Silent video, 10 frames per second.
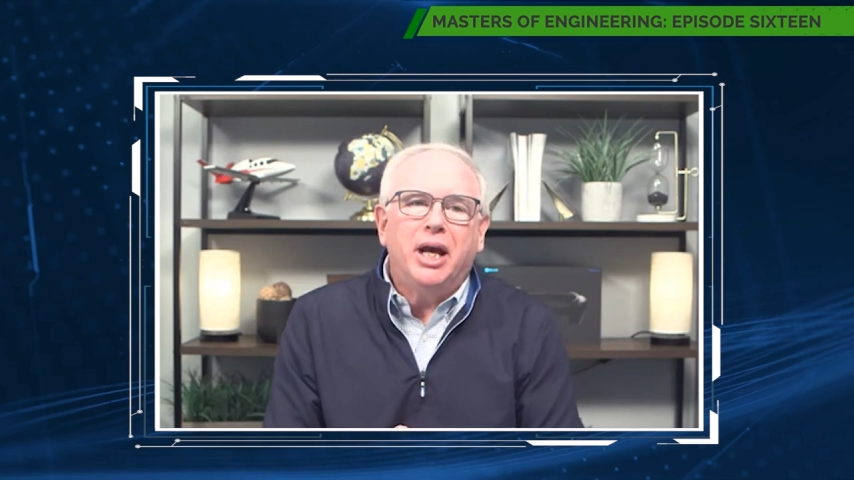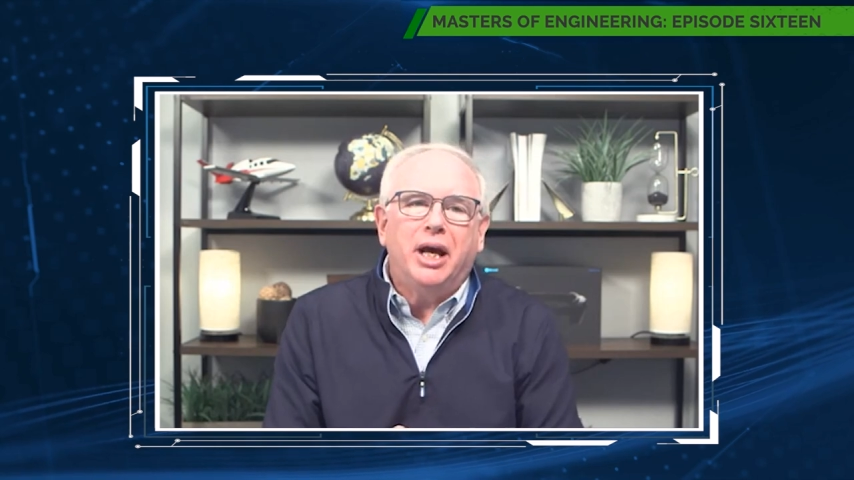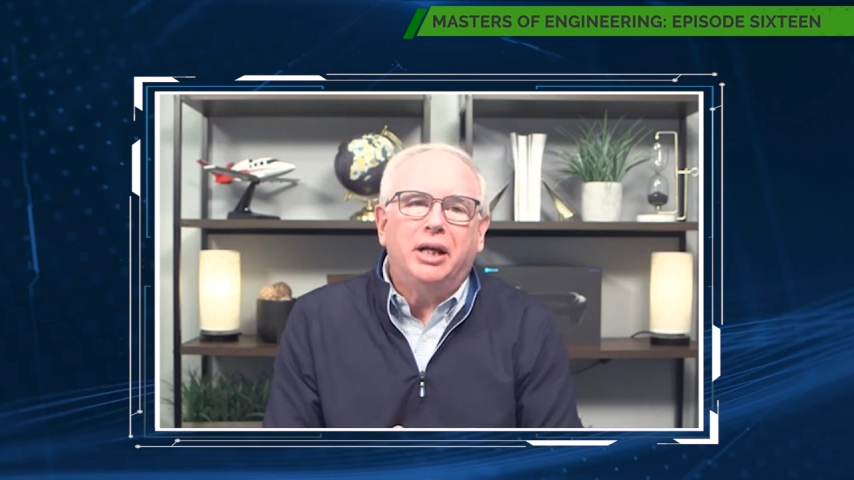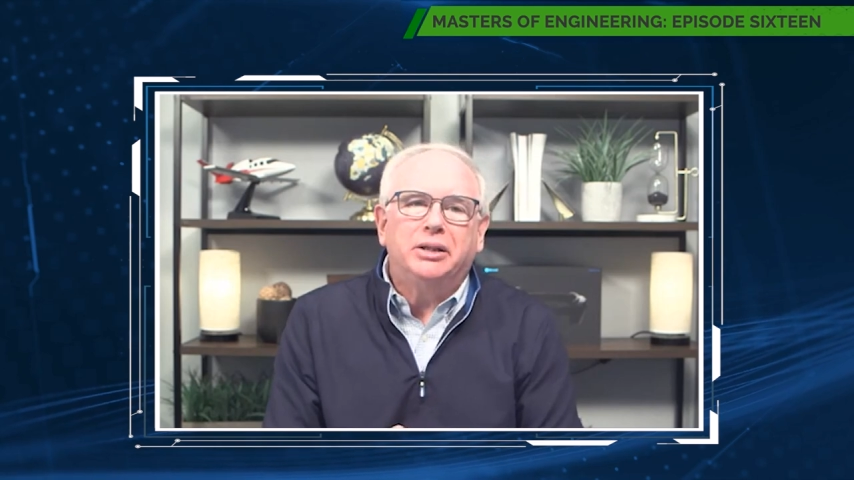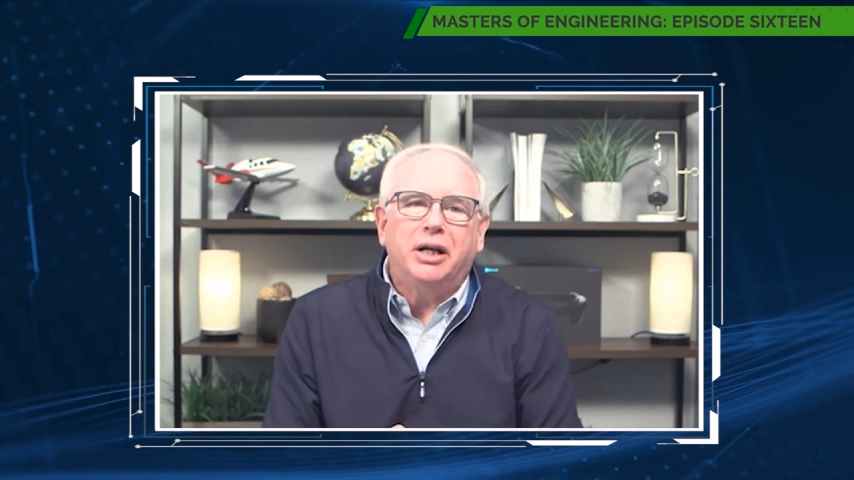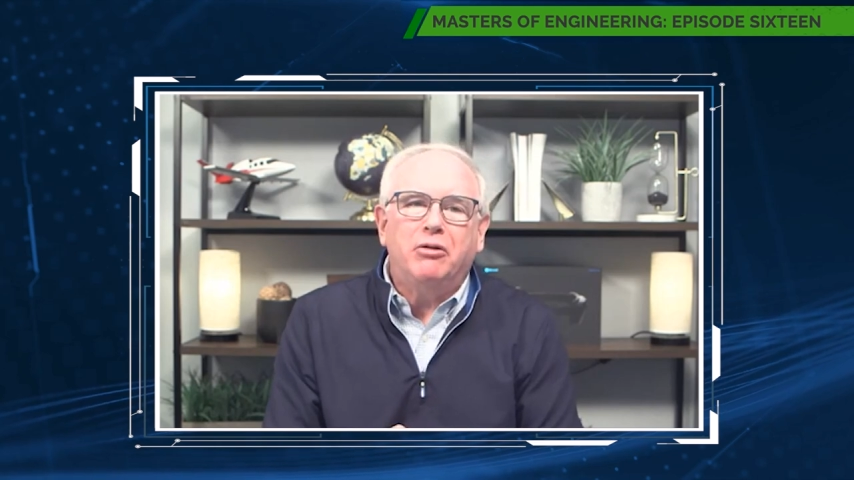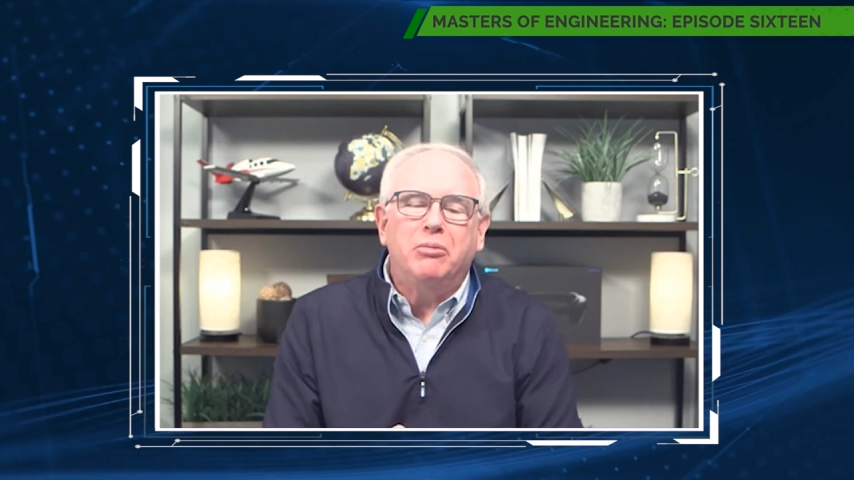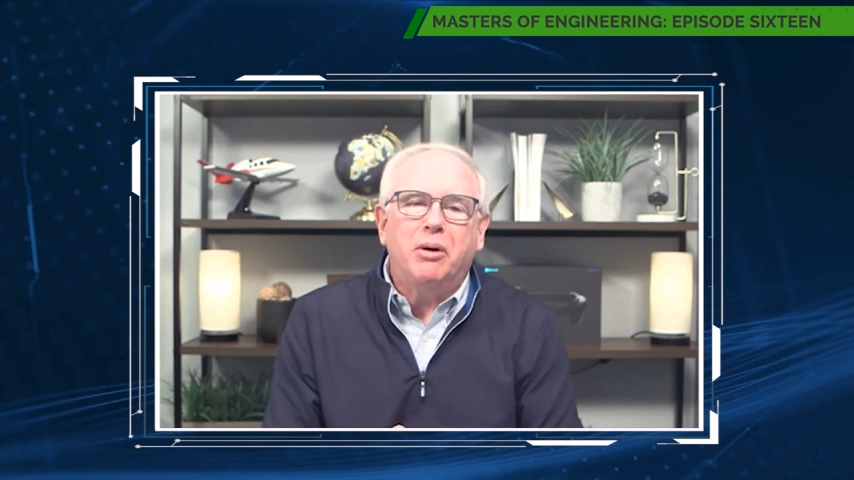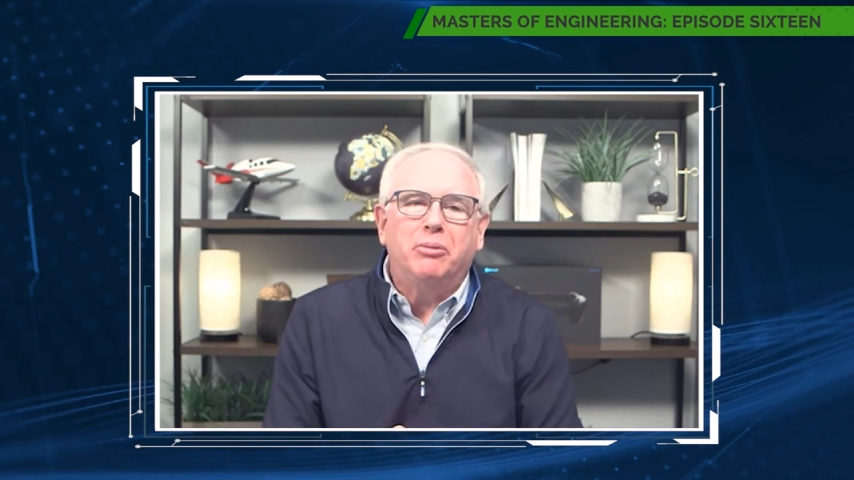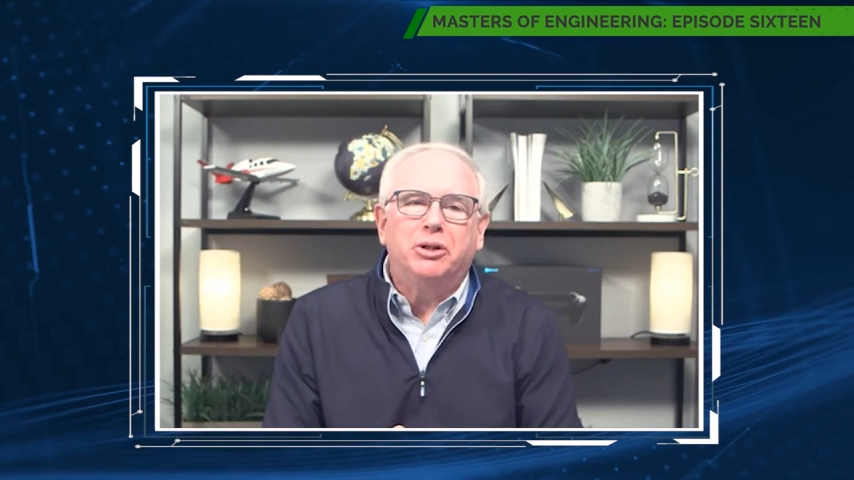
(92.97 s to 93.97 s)
And I
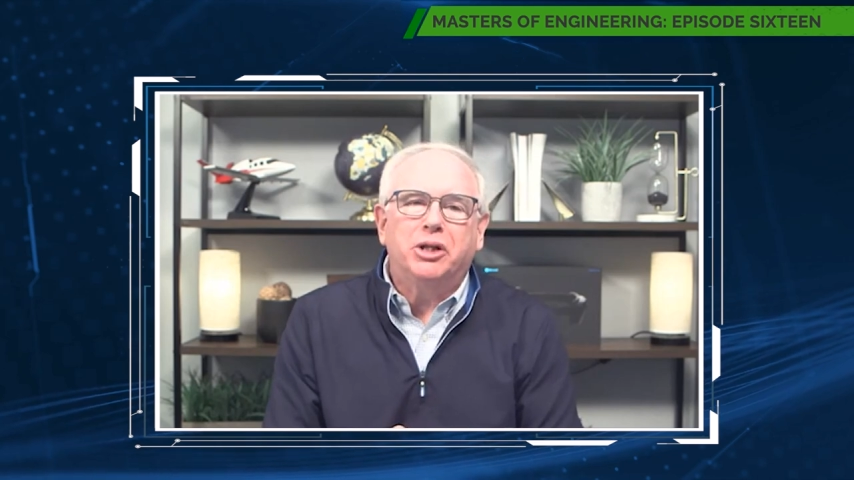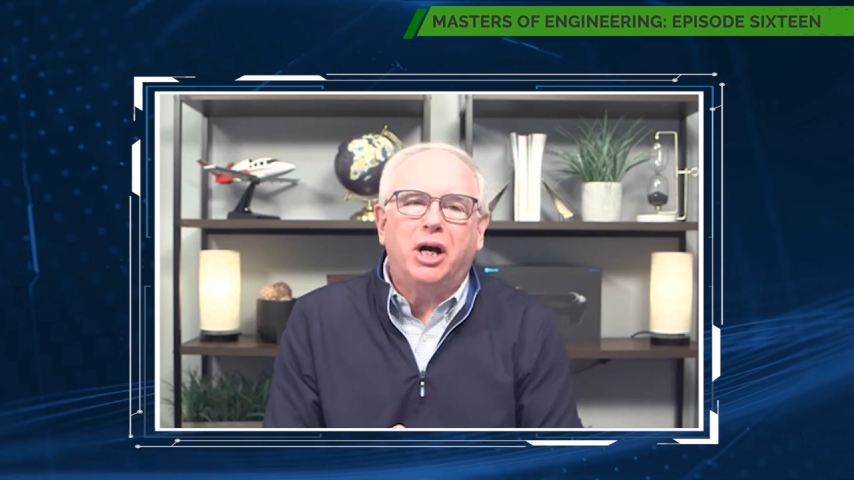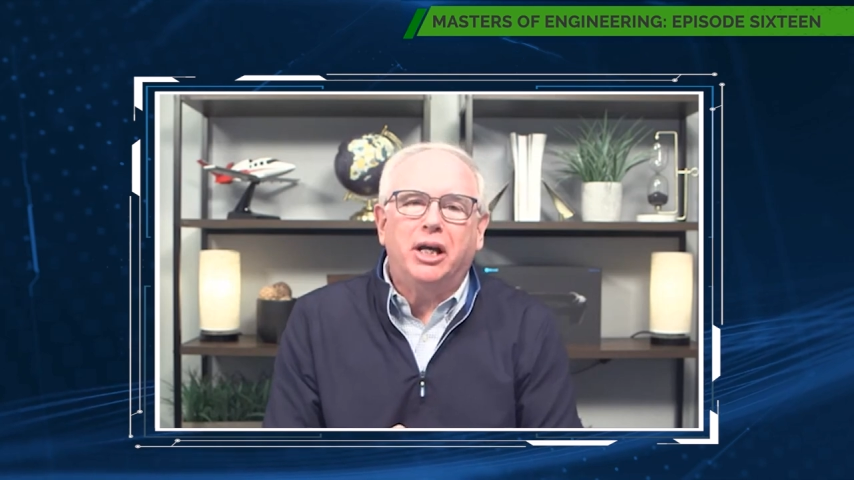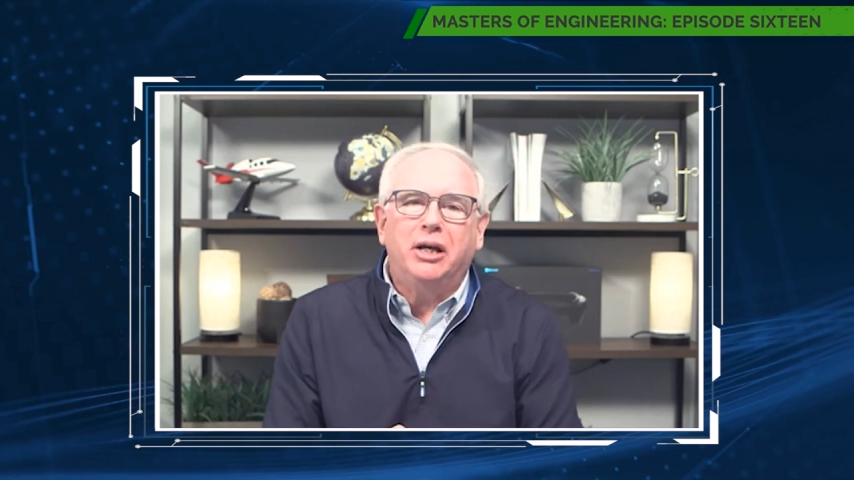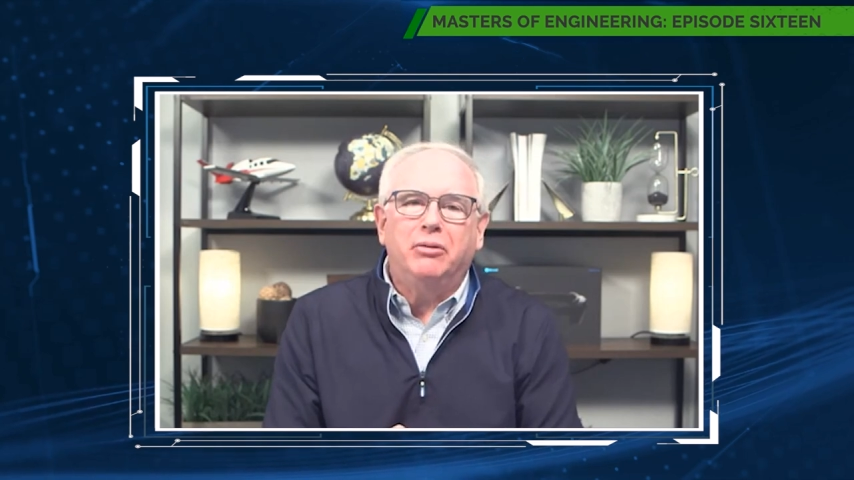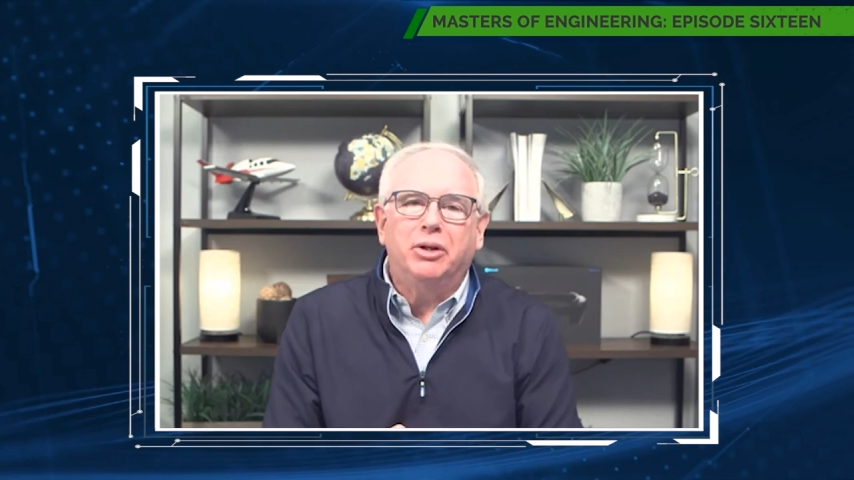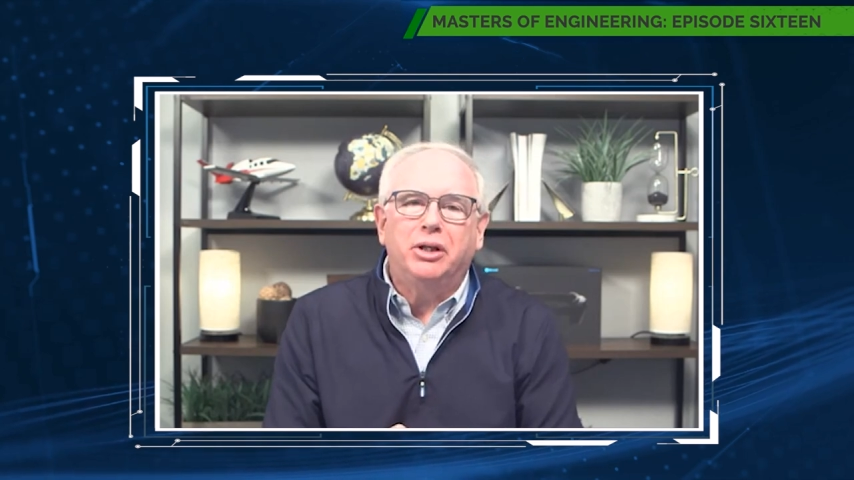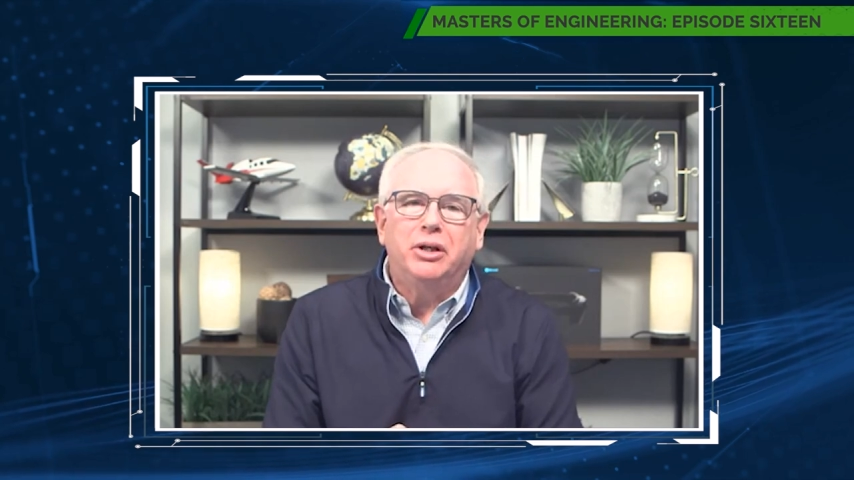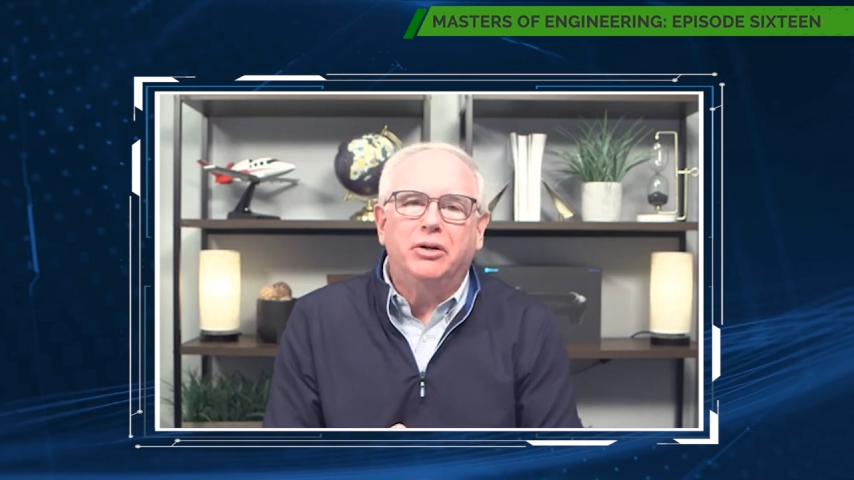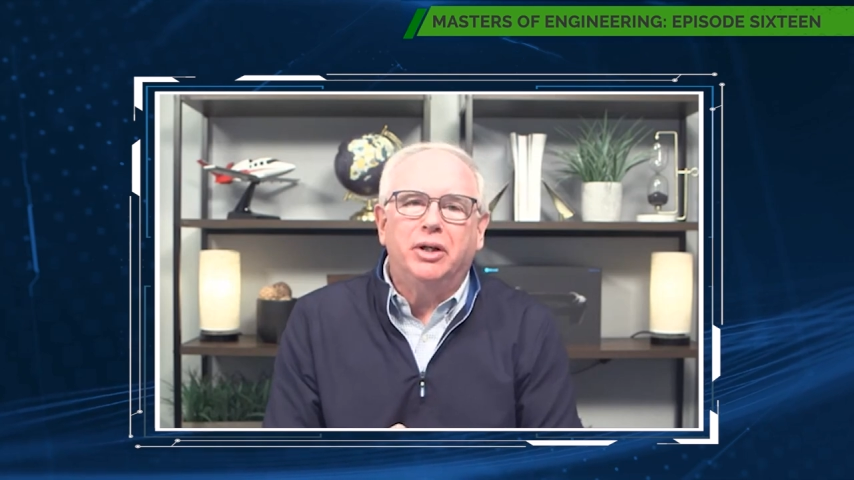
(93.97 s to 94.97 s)
remember talking
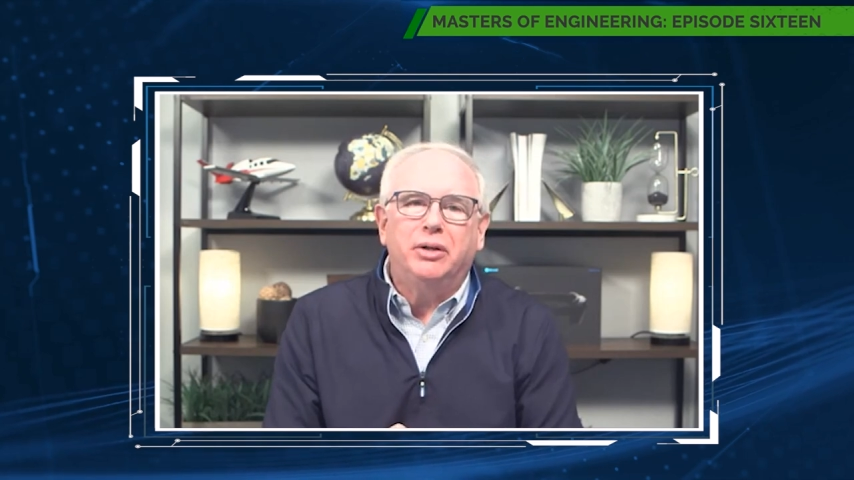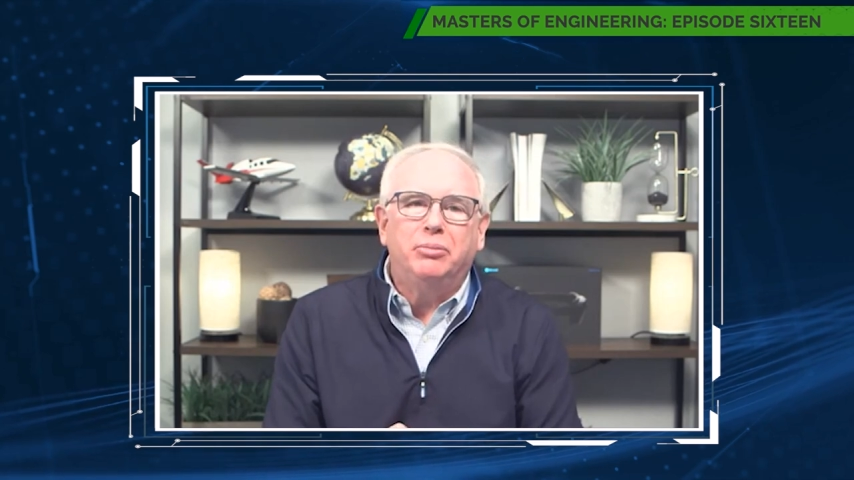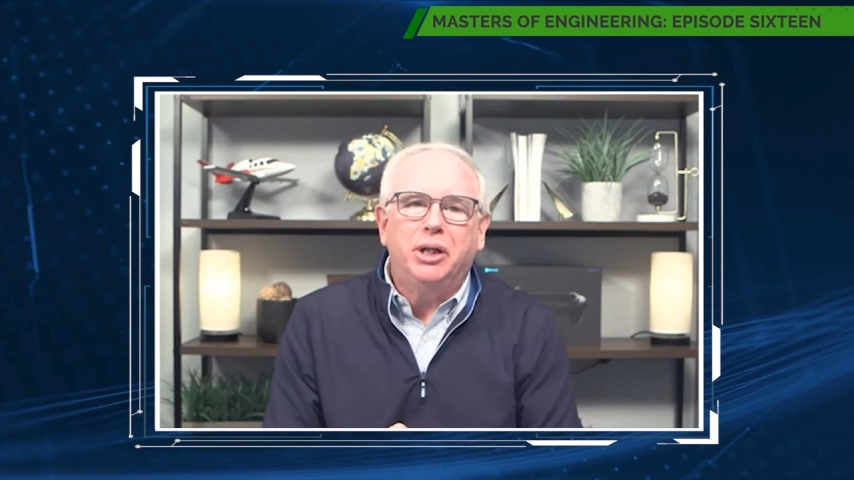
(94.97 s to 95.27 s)
with you and